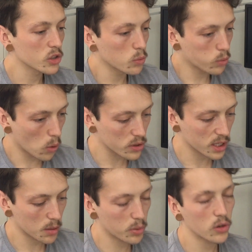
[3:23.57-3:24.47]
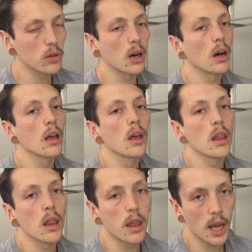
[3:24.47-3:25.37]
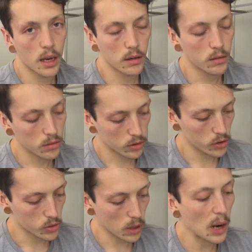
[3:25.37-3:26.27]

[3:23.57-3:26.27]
towards a computer than usual.